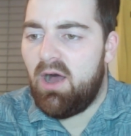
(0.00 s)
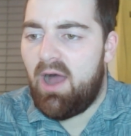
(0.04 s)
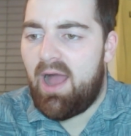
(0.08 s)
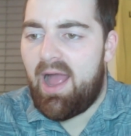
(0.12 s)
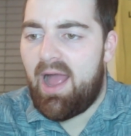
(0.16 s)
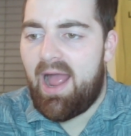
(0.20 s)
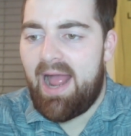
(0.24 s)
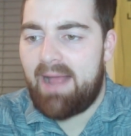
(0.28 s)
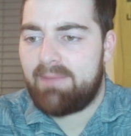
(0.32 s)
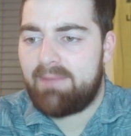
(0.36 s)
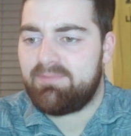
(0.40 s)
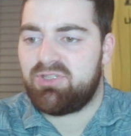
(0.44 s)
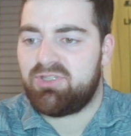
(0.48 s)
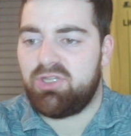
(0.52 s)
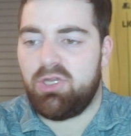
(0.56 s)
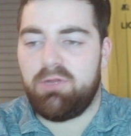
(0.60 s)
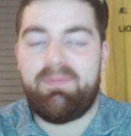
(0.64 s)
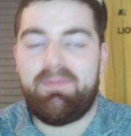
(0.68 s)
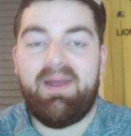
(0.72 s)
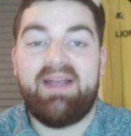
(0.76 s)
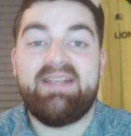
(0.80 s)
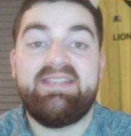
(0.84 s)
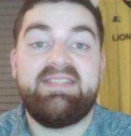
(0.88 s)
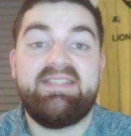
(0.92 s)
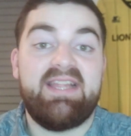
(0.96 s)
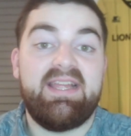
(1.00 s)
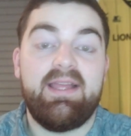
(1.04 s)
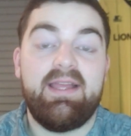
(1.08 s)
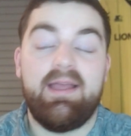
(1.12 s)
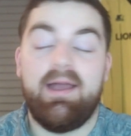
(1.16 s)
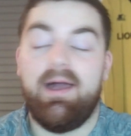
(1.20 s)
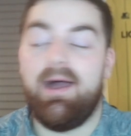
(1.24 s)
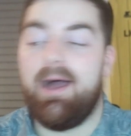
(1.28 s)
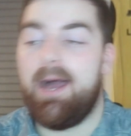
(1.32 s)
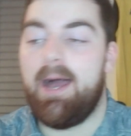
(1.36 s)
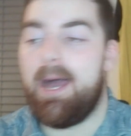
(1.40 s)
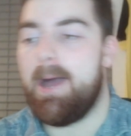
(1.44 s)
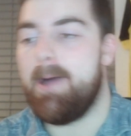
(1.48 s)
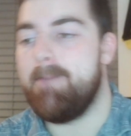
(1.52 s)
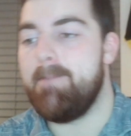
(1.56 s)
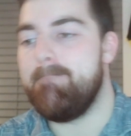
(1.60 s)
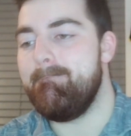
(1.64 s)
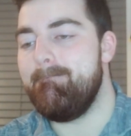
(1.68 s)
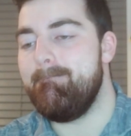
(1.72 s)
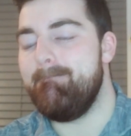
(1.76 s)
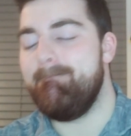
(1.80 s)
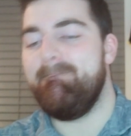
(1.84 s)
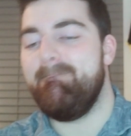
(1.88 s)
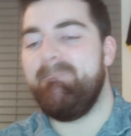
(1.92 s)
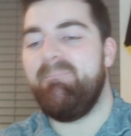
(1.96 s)
absolute pasting.
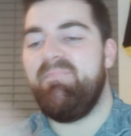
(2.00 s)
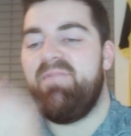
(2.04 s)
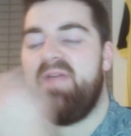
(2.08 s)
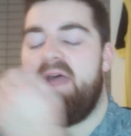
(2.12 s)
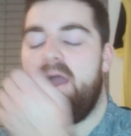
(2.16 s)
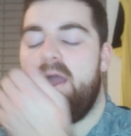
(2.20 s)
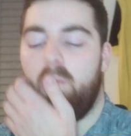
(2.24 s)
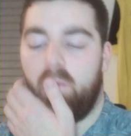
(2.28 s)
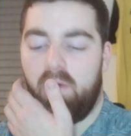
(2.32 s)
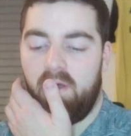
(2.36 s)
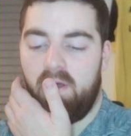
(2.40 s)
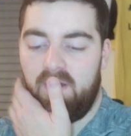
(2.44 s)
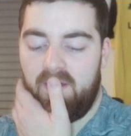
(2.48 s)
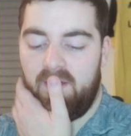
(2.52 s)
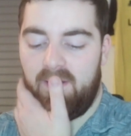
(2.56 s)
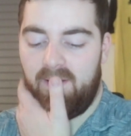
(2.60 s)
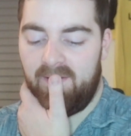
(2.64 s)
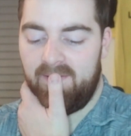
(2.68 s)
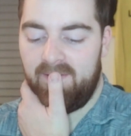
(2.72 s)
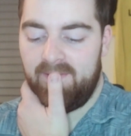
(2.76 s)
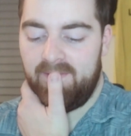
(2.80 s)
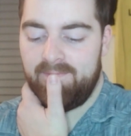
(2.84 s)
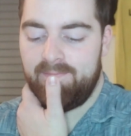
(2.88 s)
There were